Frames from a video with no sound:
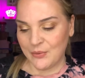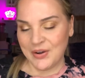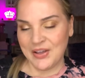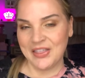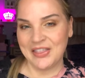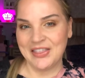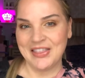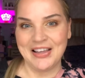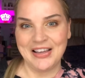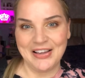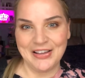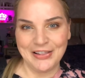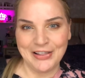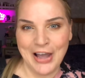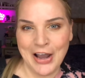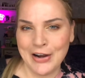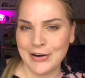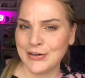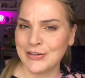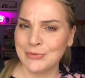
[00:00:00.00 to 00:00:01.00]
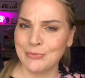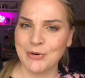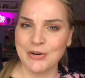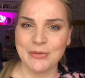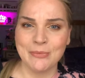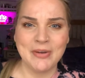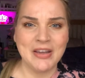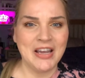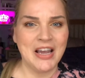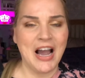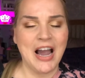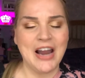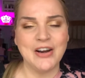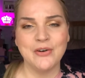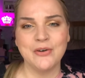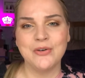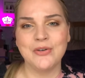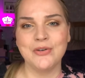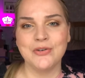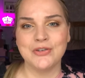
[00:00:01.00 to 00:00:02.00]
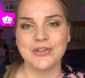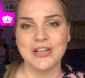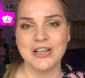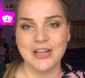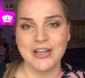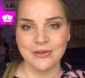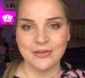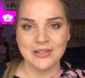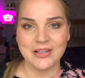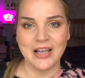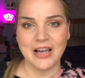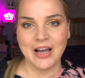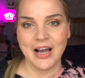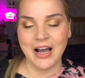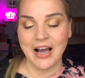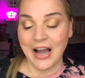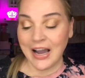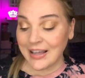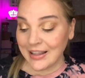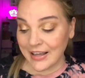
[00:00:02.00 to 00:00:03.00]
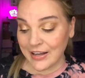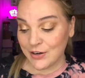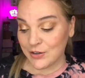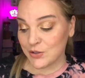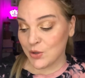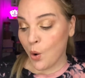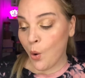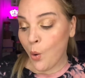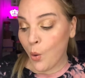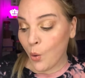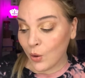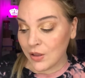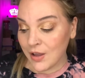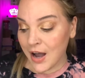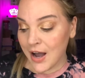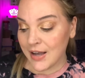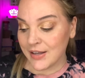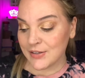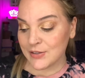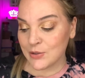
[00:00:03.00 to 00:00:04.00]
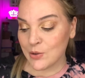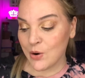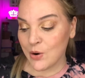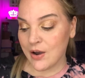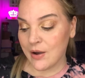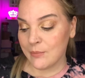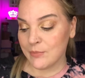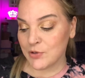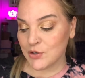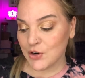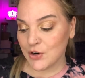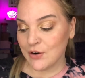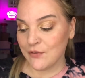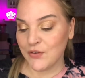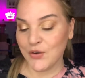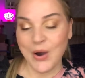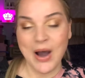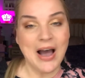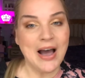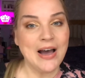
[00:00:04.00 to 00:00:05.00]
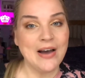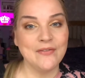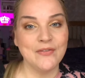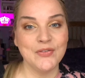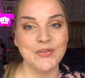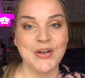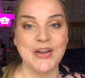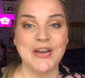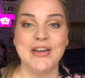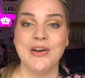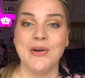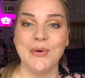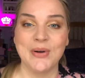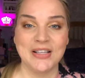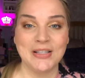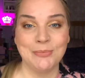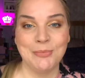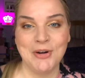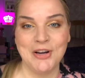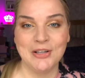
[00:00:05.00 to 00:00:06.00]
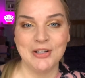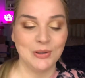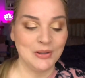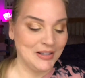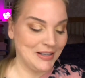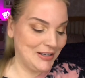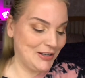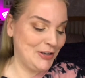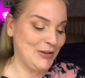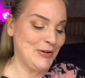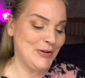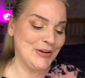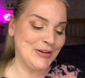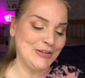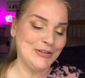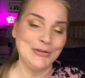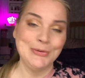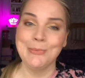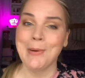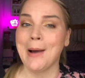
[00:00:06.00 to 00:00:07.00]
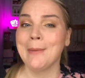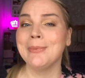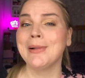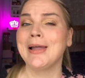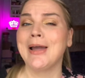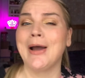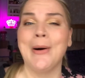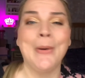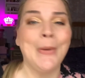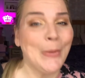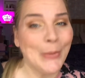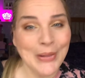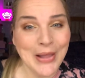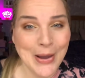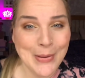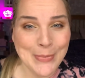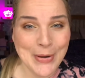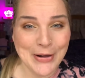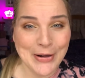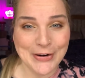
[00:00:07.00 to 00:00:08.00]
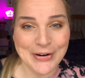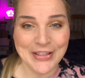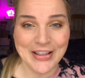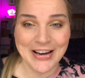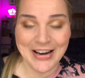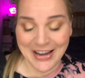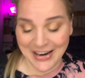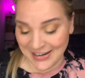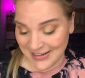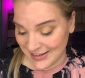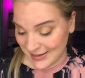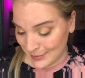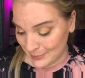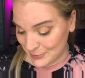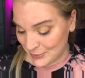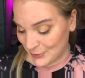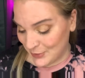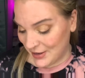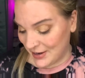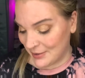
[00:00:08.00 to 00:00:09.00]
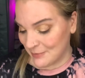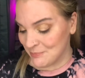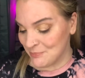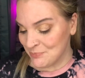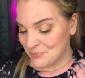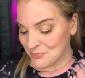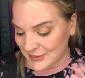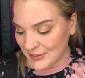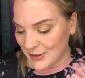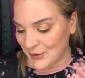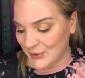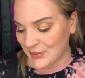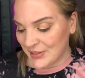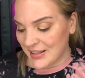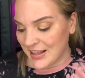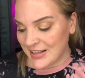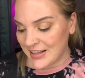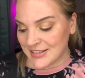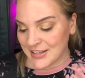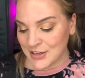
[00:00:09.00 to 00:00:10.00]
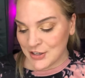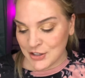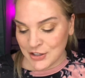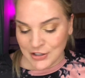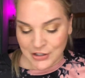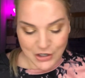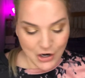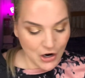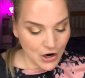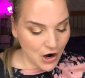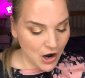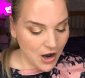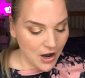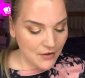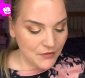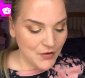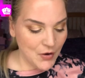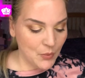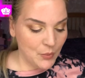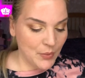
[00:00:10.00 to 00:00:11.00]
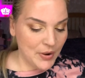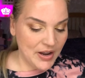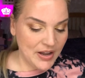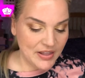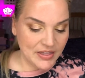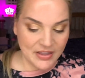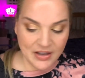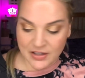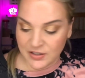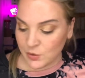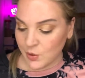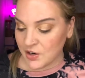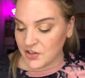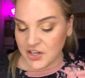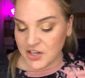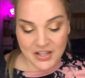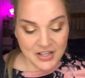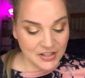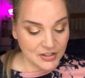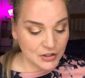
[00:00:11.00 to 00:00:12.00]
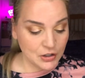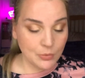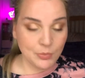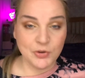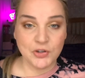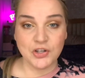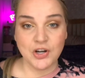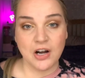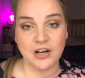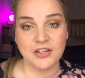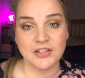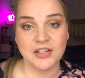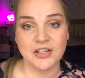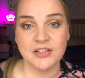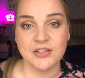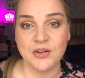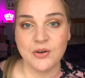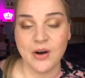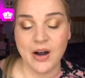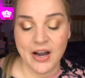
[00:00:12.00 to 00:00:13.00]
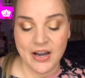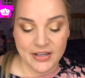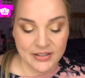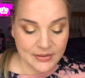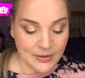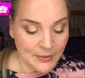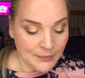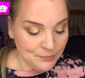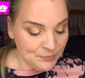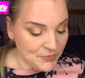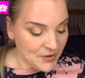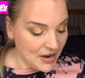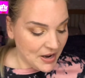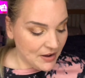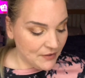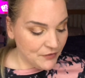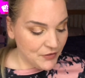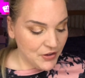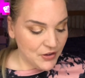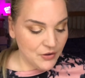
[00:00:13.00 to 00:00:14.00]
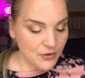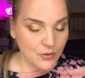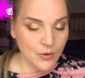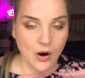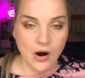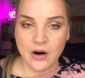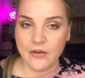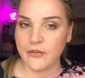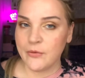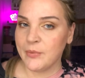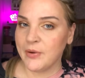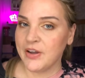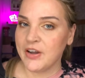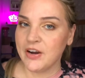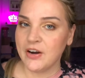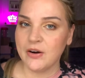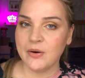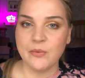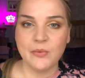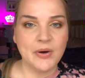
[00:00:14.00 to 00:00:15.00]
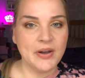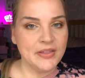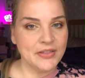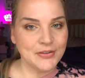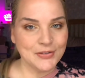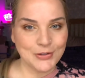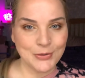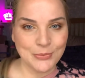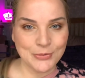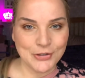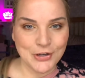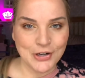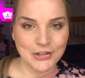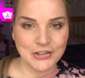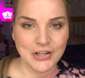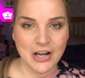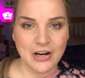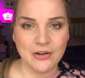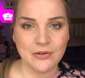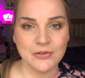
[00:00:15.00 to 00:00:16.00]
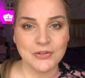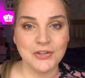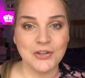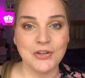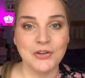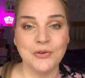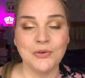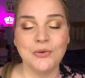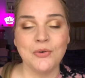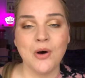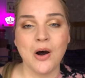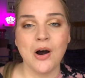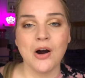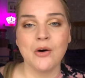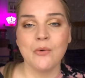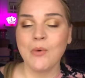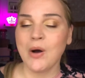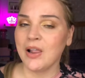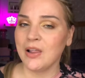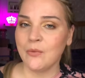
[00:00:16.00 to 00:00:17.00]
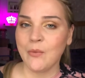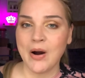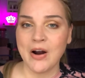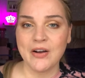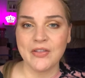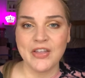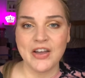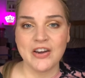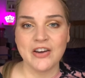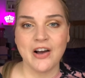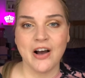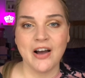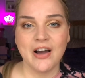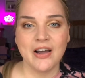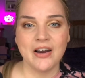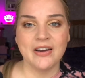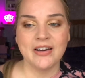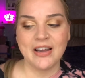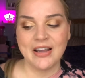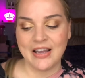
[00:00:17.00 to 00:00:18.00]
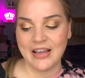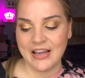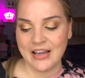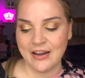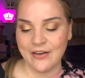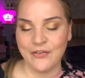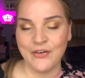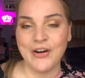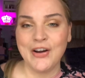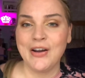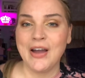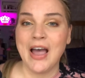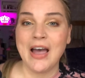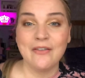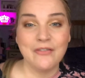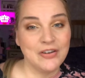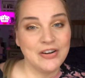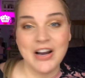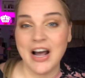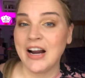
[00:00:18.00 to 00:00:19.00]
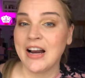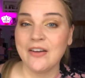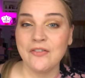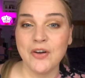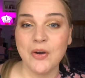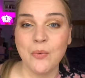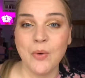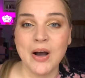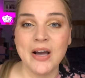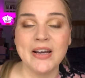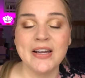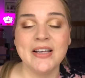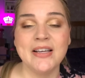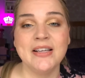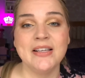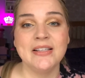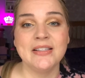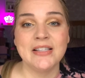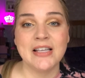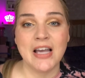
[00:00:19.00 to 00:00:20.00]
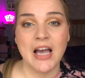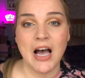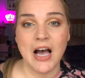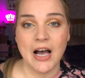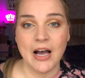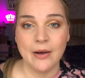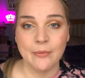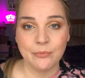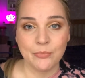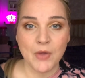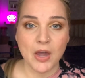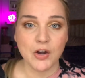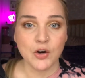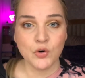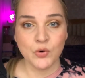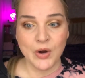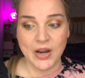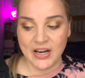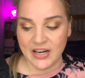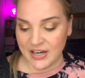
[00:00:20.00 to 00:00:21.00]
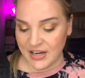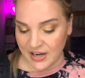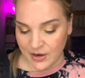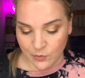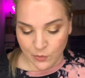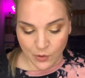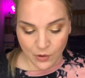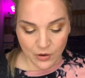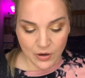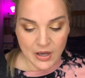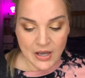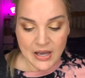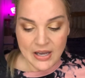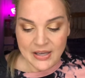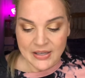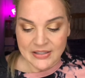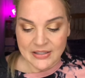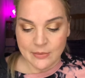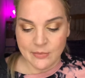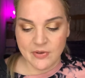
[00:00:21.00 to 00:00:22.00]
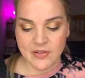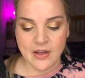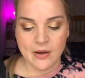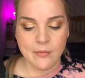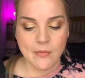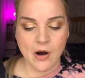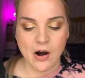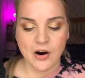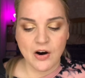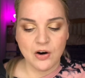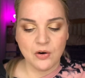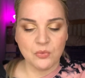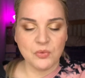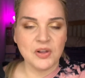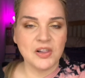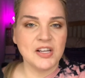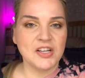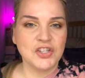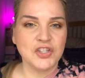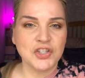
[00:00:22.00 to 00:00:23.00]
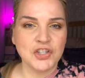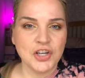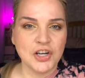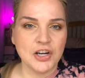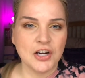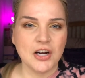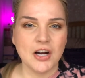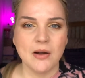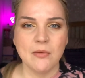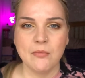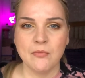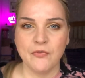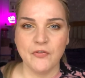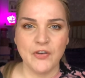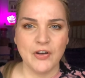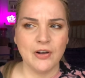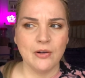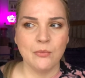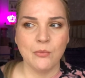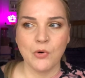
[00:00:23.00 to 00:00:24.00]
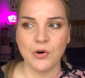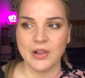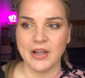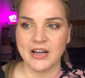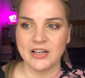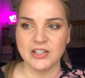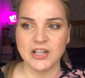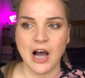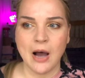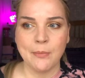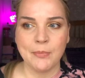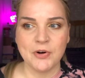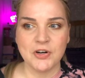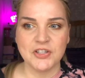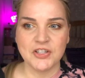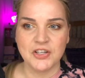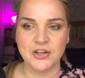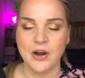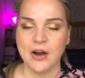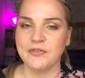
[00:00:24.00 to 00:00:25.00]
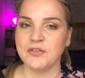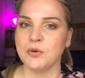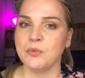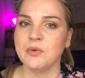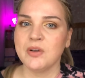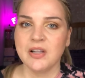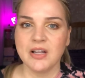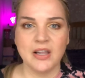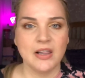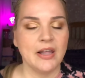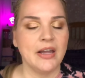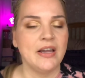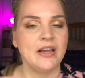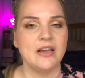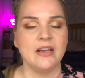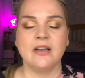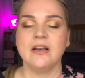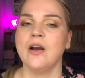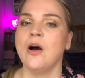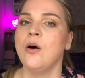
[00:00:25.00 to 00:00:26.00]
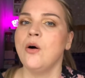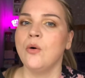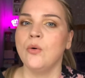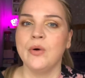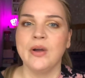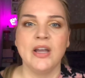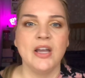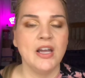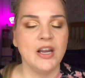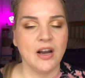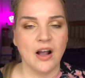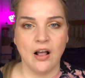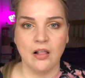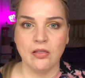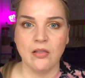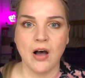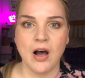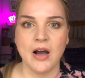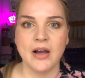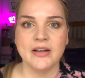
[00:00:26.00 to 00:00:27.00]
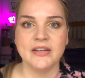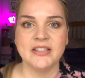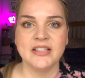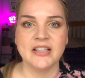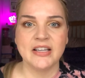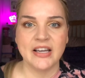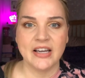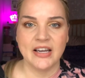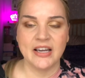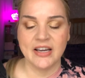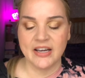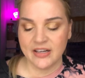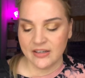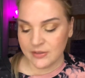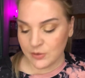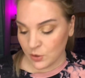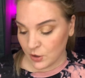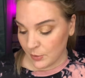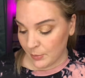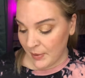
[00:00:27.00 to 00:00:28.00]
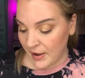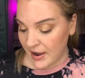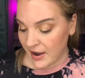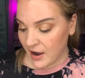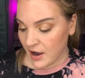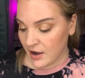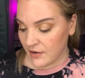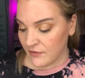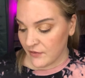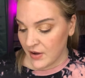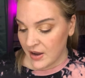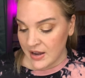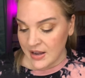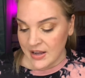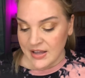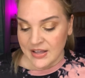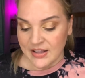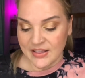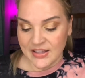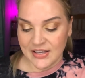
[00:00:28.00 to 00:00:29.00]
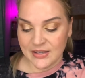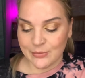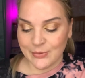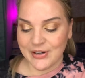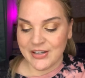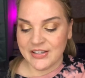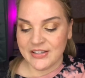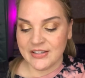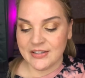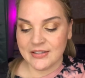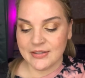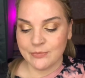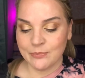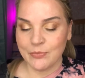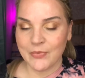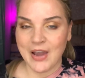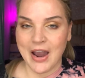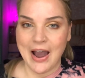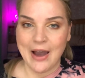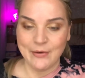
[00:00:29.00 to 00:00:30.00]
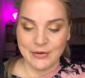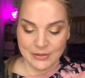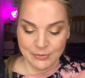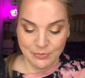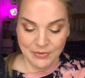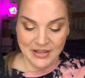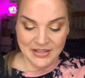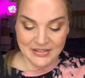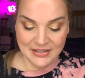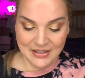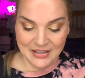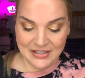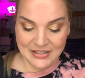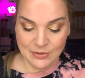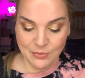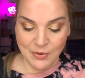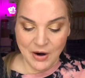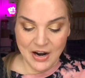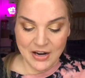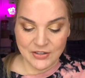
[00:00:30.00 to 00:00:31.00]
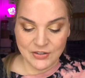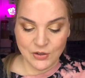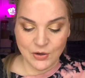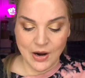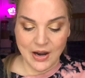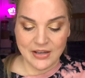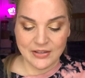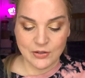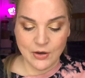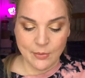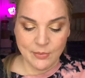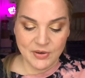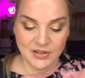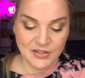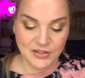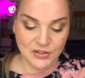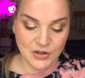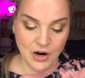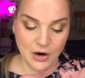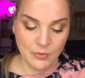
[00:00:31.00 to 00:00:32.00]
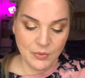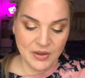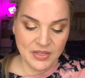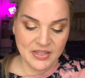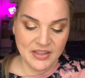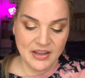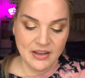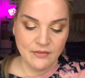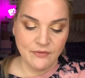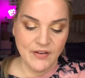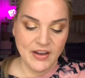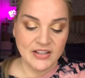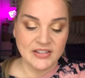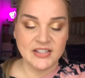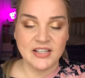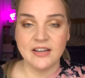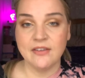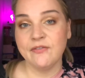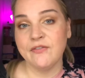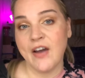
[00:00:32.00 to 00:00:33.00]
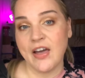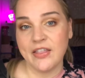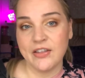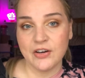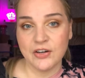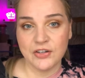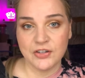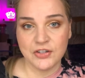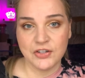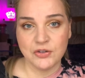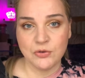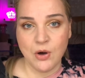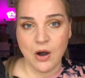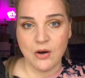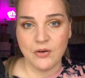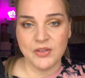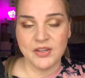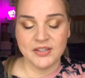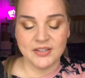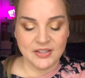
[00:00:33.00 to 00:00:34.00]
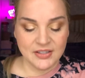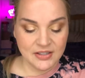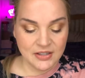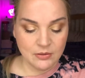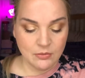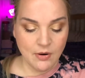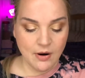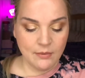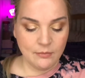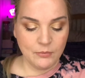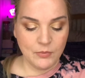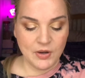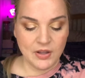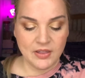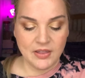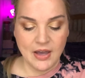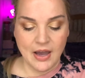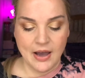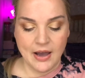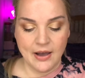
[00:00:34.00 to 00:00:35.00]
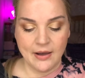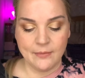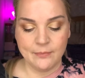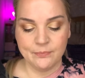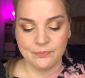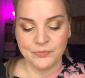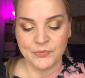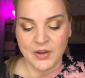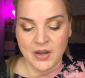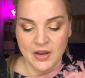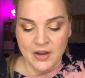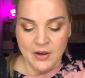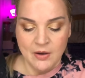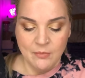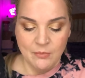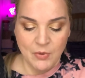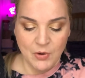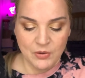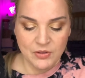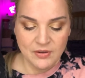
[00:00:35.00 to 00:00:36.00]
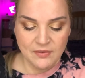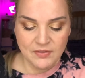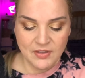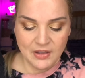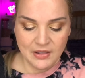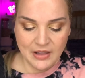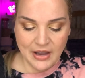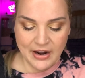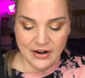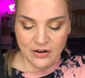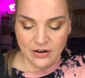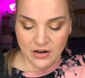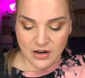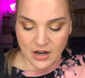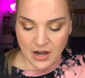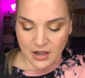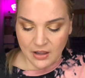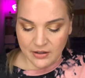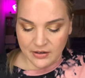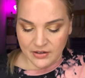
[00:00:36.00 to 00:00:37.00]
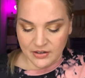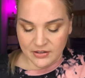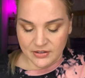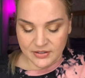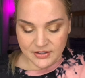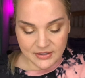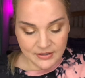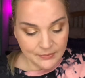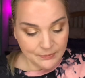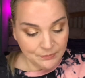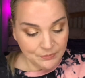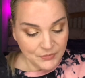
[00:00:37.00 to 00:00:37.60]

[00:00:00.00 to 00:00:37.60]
with liners more than me, I don't usually use eyeliners a whole lot. So I'm sure if you have, you know, experience with it, you can do probably a whole lot better than I ended up doing. So let's start off with swatching these Super Shocks, because you guys, if you are familiar with Super Shock shadows, you are well aware that not everyone is created equal. Some of them are really sheer and feel more like toppers, and you have to really like go in a lot to get any sort of payoff. These ones, I was pleasantly surprised, you guys. So I'm going to start with the Fancy Feathers Duo. This is the one with both of the lighter colors.